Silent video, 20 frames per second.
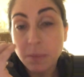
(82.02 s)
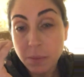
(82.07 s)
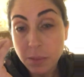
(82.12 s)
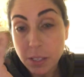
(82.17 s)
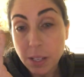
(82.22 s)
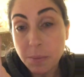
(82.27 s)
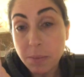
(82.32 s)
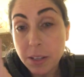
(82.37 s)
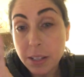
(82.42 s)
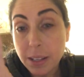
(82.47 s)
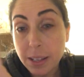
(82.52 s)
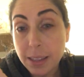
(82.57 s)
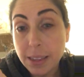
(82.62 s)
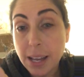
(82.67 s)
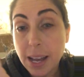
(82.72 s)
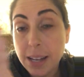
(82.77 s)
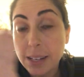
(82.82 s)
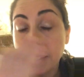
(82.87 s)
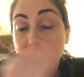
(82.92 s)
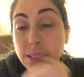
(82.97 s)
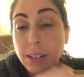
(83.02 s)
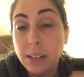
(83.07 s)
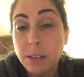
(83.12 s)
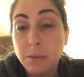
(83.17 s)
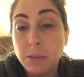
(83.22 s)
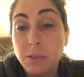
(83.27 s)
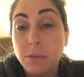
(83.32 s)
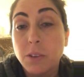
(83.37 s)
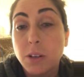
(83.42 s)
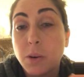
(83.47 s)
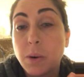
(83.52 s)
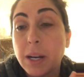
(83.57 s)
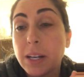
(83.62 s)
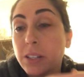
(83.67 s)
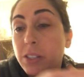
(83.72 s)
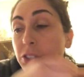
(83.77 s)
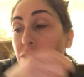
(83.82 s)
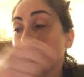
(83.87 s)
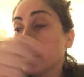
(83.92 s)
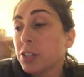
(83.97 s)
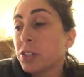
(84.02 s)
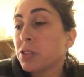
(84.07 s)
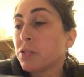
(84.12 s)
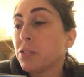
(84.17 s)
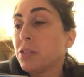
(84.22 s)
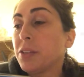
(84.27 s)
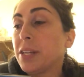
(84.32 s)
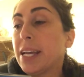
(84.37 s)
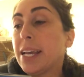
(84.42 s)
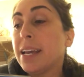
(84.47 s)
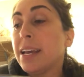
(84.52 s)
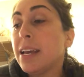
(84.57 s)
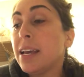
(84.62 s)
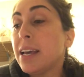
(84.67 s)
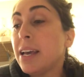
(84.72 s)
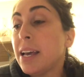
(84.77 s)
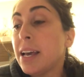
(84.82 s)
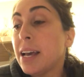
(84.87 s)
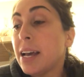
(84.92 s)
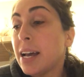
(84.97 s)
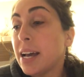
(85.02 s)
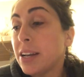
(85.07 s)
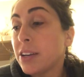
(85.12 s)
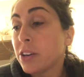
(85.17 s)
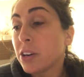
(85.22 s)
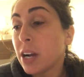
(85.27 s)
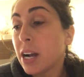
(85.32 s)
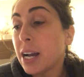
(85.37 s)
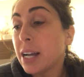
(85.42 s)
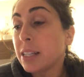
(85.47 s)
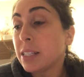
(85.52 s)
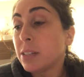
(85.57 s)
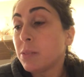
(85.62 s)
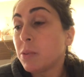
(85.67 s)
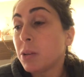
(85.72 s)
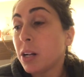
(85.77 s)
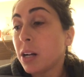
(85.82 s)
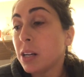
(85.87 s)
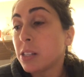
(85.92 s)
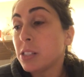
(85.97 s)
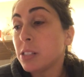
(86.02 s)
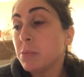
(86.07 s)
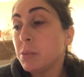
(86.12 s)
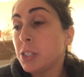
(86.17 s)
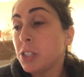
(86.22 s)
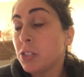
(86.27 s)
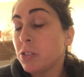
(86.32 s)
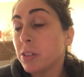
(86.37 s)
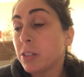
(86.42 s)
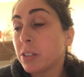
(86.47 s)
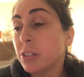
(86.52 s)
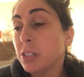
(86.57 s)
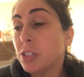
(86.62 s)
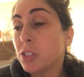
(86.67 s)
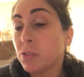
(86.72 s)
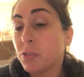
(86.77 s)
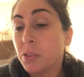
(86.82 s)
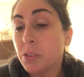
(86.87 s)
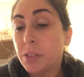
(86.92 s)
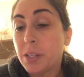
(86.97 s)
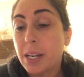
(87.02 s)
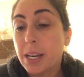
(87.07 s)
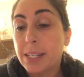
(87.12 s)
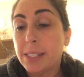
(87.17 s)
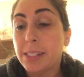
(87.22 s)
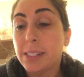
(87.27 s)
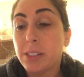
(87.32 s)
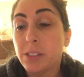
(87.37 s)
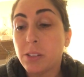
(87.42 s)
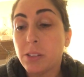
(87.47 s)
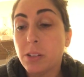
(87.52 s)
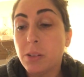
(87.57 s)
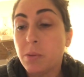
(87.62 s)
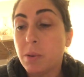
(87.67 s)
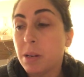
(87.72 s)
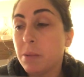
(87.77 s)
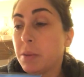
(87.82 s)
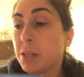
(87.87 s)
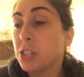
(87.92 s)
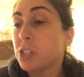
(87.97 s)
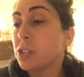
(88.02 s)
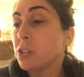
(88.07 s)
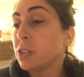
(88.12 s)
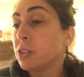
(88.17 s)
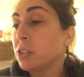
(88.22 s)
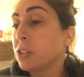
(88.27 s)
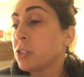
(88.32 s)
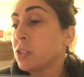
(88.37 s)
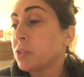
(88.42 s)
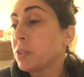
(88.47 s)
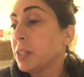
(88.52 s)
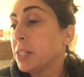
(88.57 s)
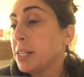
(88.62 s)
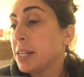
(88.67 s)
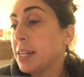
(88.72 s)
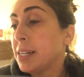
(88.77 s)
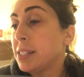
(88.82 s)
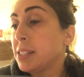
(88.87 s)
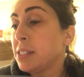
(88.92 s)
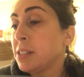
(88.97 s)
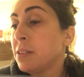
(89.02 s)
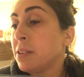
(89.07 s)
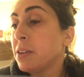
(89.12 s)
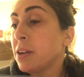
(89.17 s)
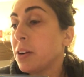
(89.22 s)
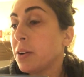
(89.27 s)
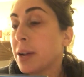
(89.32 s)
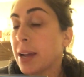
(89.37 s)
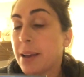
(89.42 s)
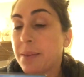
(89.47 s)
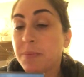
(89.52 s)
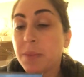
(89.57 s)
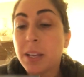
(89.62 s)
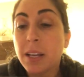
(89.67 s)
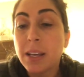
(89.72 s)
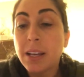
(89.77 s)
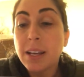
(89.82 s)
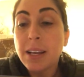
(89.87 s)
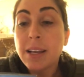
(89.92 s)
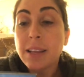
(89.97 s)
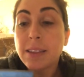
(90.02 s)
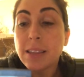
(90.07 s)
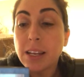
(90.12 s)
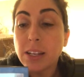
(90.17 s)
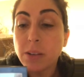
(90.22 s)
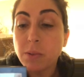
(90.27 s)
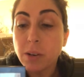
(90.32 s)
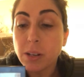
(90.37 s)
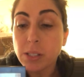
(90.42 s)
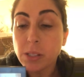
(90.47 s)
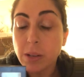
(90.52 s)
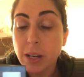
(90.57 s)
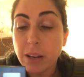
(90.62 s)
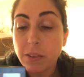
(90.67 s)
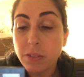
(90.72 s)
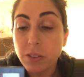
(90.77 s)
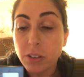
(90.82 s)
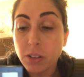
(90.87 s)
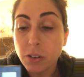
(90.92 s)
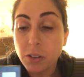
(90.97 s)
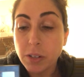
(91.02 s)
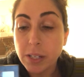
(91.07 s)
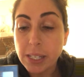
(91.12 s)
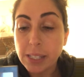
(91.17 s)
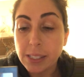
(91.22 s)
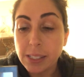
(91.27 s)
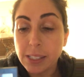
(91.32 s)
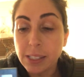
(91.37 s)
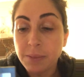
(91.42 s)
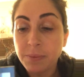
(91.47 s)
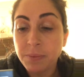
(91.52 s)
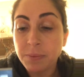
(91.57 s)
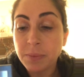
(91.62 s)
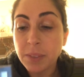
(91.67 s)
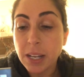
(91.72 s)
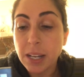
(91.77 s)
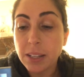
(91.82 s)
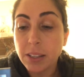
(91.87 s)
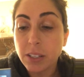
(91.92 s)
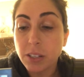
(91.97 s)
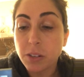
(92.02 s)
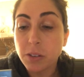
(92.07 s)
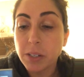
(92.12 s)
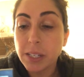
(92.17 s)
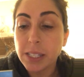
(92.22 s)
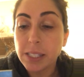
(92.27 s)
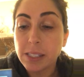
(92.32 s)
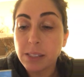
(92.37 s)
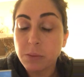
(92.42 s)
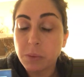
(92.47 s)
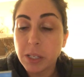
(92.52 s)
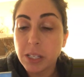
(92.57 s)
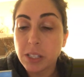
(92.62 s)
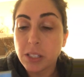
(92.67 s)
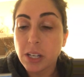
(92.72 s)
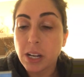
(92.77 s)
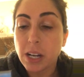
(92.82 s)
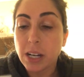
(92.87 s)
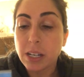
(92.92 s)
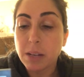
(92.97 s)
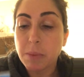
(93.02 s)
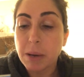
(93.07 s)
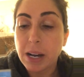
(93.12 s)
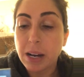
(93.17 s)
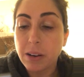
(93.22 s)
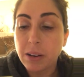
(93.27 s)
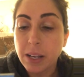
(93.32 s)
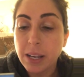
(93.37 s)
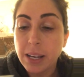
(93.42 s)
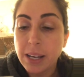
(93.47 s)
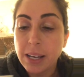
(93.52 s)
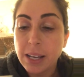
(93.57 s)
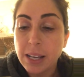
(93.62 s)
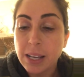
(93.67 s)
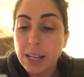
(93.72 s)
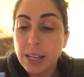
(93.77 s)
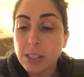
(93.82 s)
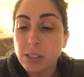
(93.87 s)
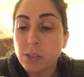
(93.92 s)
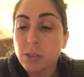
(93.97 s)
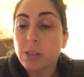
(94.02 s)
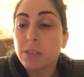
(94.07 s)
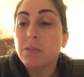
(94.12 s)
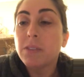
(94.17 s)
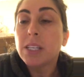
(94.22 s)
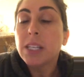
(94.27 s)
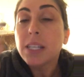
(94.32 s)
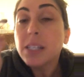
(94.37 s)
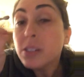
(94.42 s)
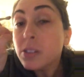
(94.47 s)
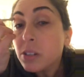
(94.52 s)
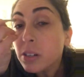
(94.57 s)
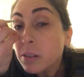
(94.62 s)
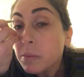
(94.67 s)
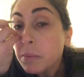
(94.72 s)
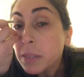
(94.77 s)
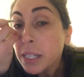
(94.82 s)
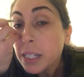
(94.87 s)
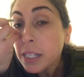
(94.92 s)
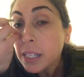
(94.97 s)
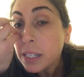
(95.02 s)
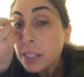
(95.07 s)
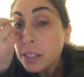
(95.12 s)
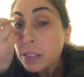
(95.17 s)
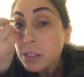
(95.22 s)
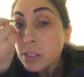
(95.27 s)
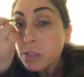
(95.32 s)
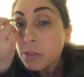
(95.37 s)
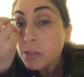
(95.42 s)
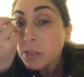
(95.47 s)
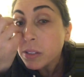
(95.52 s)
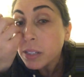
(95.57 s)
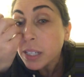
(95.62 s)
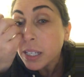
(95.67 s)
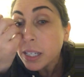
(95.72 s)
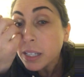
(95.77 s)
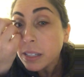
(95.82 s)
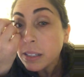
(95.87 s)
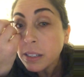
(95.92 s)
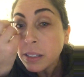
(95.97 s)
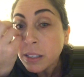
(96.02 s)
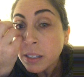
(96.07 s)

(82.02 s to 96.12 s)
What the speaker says: something like that is going to require strict scrutiny. And your eyelid will also be strictly scrutinized, so you want to make sure it looks really nice. Okay, then you also have the crease. And the crease we can talk about as sort of the intermediate scrutiny.